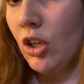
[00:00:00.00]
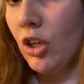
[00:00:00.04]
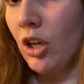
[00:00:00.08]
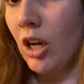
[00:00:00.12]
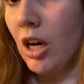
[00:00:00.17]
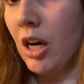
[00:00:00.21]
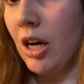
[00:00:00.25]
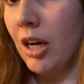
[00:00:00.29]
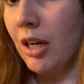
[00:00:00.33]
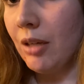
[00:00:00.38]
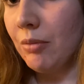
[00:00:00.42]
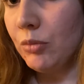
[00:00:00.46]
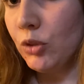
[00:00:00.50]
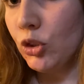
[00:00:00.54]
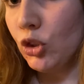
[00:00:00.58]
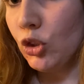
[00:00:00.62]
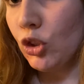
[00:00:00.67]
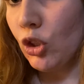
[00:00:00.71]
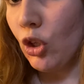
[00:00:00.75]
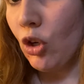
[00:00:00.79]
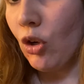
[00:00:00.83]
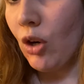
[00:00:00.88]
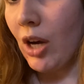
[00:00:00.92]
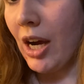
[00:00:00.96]
Um,
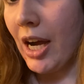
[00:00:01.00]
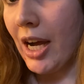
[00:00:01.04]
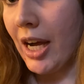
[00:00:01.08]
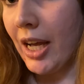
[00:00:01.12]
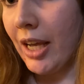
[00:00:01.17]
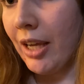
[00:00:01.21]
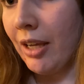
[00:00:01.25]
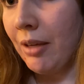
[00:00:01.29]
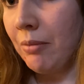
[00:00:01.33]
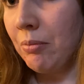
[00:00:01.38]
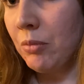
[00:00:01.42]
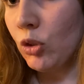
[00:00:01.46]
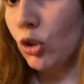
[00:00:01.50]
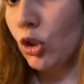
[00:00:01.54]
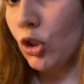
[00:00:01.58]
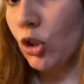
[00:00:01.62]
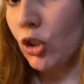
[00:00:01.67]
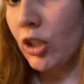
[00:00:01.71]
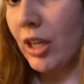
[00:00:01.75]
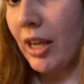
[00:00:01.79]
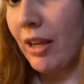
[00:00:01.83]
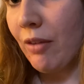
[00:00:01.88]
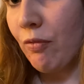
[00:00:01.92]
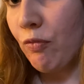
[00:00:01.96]
so I'm
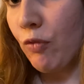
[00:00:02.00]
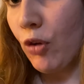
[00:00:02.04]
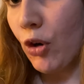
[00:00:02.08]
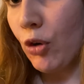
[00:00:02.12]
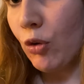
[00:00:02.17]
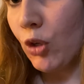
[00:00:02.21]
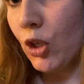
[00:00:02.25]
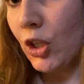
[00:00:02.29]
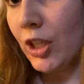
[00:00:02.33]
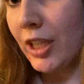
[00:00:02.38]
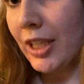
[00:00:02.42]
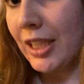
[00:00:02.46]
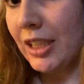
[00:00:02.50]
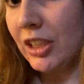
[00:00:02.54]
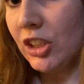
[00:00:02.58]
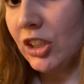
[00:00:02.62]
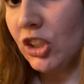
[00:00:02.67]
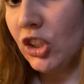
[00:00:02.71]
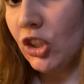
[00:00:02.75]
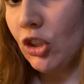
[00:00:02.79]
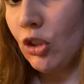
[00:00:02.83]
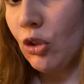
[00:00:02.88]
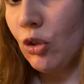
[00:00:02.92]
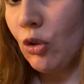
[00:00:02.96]
looking forward
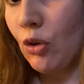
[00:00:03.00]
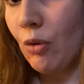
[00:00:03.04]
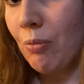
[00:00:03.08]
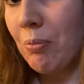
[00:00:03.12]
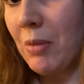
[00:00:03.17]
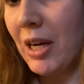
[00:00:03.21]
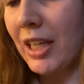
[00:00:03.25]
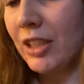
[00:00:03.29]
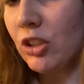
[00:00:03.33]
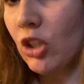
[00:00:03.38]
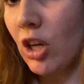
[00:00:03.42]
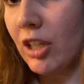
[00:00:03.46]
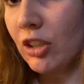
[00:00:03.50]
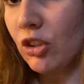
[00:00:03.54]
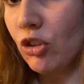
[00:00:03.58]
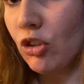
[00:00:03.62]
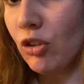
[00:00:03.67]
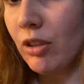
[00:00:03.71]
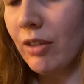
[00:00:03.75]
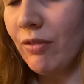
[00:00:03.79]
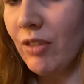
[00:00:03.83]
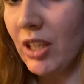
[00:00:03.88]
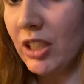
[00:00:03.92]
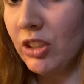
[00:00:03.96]
into my
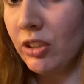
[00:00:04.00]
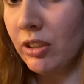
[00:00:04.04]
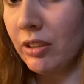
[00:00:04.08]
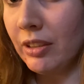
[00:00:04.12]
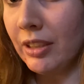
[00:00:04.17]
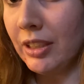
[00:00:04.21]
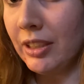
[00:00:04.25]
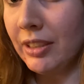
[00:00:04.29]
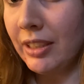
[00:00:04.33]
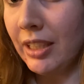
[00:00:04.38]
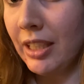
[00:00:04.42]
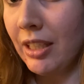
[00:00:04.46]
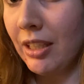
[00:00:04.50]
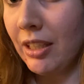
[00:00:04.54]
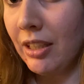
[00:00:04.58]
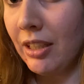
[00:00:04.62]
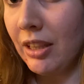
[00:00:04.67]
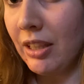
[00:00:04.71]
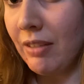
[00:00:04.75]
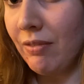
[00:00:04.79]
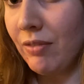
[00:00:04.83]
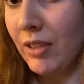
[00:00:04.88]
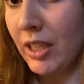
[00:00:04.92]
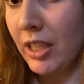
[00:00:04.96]
doctor eventually
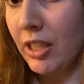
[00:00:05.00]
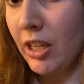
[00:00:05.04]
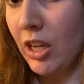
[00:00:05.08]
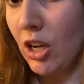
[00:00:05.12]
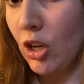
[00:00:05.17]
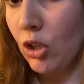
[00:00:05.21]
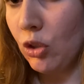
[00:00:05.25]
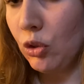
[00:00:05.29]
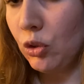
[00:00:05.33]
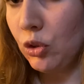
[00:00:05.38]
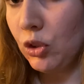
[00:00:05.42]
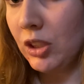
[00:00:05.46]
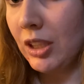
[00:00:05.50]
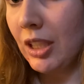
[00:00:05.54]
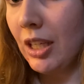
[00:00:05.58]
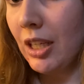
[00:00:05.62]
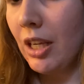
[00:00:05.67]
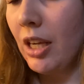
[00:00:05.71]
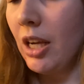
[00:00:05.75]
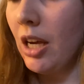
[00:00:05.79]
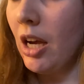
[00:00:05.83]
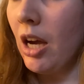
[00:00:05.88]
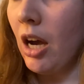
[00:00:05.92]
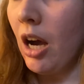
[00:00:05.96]
seeing the videos
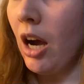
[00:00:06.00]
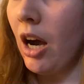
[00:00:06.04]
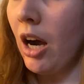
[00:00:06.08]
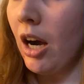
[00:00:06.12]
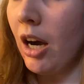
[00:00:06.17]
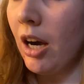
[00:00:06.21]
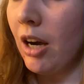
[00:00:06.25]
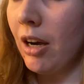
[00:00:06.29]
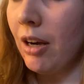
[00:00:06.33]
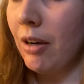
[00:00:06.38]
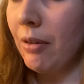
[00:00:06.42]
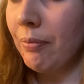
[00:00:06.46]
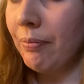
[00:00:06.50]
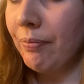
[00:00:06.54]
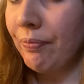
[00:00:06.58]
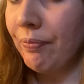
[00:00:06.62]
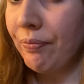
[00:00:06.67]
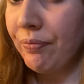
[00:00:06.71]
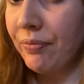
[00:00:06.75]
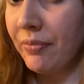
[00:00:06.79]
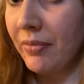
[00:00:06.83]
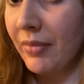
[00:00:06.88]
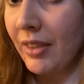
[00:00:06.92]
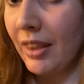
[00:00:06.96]
um,
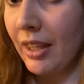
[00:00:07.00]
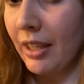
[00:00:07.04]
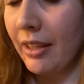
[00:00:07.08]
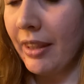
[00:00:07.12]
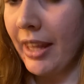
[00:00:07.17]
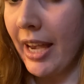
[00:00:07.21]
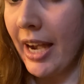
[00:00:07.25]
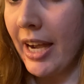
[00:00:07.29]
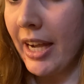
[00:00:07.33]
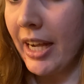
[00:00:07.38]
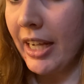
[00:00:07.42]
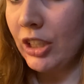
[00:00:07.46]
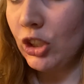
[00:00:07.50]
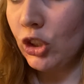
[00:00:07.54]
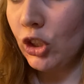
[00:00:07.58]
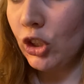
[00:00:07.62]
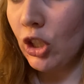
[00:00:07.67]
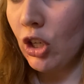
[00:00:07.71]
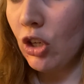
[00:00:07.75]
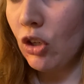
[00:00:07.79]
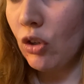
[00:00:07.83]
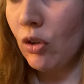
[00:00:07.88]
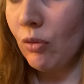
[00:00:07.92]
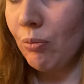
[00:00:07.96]
that I
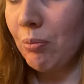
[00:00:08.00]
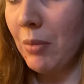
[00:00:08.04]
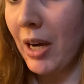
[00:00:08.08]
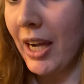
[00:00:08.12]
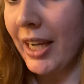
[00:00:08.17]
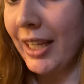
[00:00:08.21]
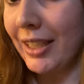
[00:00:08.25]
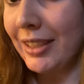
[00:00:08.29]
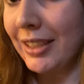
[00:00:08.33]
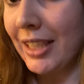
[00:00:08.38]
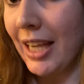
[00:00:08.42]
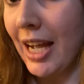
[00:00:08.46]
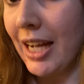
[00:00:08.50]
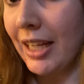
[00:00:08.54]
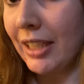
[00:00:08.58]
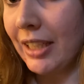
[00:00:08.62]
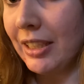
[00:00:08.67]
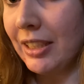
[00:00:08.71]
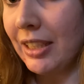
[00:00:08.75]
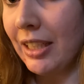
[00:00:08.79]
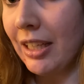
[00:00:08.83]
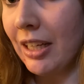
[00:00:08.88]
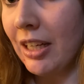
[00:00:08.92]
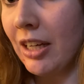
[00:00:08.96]
show my
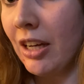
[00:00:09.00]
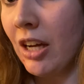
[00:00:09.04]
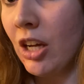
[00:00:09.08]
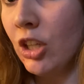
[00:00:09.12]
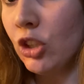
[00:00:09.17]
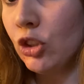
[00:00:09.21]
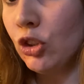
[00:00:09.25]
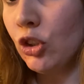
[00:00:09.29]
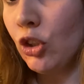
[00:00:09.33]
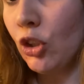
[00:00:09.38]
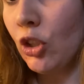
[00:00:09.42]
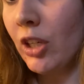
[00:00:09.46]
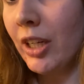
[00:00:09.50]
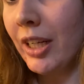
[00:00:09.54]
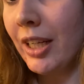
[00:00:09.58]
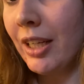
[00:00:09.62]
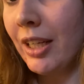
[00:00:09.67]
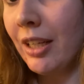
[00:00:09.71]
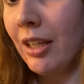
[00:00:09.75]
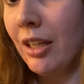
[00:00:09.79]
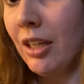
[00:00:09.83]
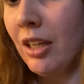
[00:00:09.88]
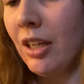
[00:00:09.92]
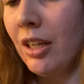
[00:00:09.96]
ataxia
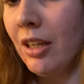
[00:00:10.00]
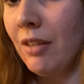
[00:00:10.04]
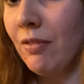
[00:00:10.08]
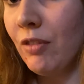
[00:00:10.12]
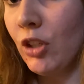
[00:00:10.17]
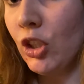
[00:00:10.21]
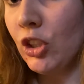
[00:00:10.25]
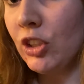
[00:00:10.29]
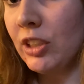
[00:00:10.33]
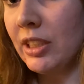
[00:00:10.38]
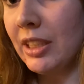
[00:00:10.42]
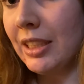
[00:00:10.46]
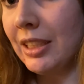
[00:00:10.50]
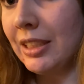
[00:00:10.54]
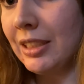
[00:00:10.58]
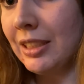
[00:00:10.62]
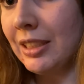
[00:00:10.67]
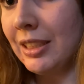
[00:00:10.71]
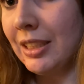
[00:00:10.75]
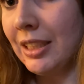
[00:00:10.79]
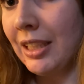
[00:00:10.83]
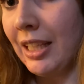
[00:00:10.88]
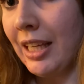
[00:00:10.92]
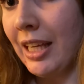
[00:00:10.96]
during
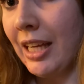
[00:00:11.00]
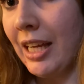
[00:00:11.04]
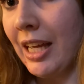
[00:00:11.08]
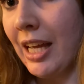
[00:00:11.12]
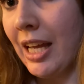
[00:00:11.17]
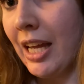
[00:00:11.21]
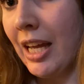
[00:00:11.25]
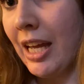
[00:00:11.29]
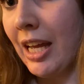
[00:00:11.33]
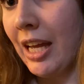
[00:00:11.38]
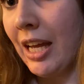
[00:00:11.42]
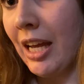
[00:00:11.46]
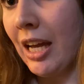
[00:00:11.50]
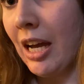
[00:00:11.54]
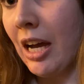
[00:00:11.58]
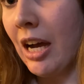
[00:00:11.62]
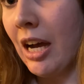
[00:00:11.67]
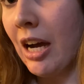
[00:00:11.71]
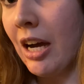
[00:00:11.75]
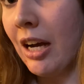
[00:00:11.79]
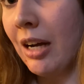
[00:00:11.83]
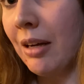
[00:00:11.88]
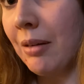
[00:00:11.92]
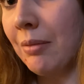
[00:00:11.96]
versus
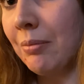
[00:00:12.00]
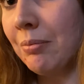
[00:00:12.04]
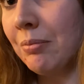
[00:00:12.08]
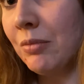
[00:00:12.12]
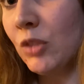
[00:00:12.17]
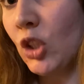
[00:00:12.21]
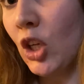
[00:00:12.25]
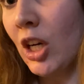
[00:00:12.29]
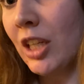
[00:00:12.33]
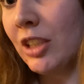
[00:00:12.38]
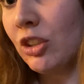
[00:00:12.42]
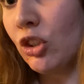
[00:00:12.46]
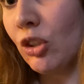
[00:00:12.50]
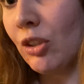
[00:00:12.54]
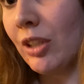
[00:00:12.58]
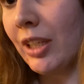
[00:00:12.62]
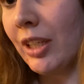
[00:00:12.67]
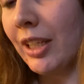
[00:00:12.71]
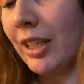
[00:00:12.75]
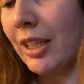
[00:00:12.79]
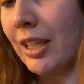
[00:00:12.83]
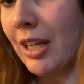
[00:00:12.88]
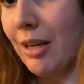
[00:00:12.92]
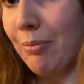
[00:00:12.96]
um, not
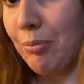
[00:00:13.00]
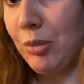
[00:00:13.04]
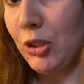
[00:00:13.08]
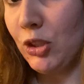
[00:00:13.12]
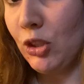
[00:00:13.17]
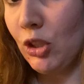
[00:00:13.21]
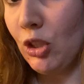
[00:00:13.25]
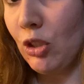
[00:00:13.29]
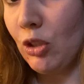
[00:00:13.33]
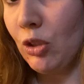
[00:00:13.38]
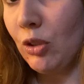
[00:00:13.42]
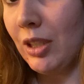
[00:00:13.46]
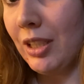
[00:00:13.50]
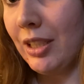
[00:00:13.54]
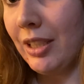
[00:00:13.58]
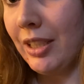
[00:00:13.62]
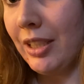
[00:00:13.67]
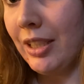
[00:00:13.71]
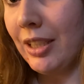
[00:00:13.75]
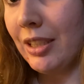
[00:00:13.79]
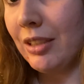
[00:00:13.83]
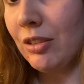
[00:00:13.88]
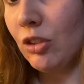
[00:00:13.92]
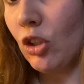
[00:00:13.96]
during an episode
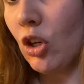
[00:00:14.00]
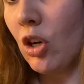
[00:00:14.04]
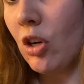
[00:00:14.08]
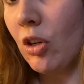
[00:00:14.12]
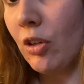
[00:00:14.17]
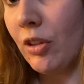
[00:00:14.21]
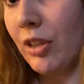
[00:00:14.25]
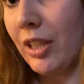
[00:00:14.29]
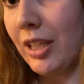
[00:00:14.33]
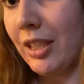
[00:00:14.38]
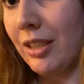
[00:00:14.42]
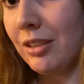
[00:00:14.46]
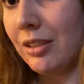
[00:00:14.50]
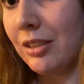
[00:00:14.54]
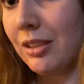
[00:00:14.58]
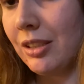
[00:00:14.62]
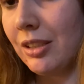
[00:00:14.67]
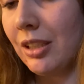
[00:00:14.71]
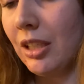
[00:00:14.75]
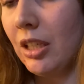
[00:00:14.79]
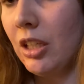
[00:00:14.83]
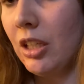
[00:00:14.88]
and all this.